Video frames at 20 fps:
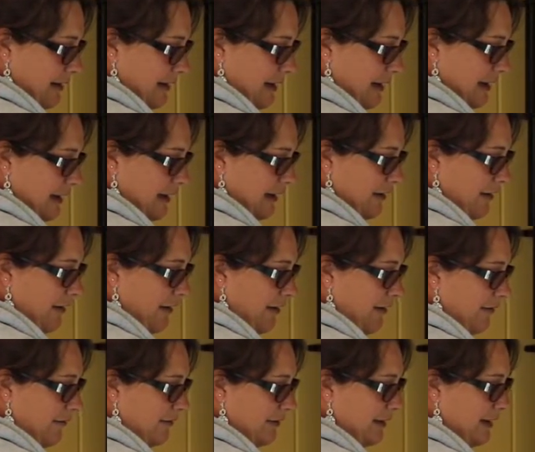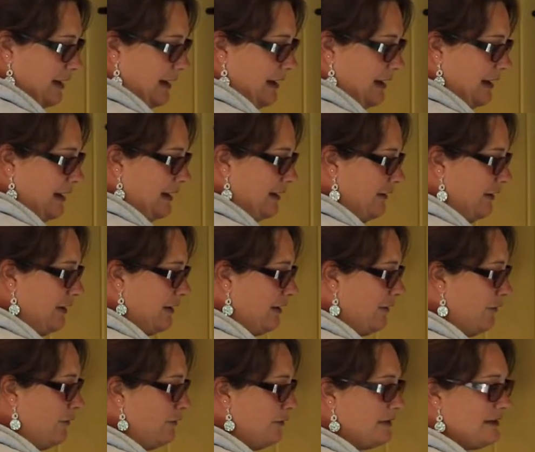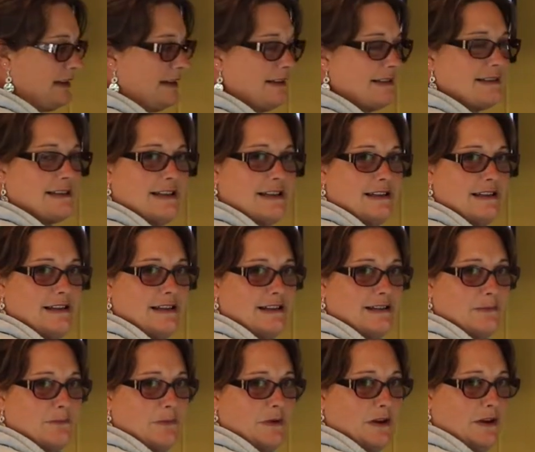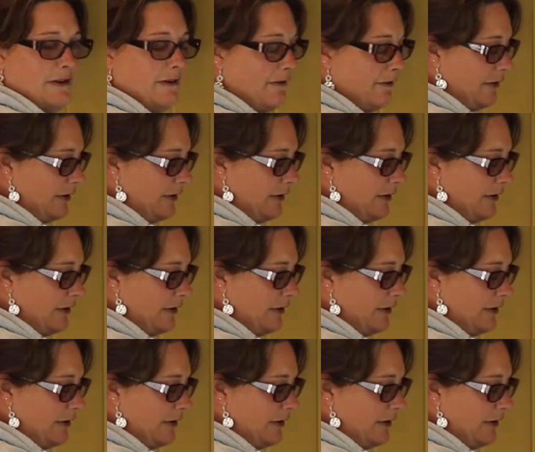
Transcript: And then you can't. And then you can also see this move.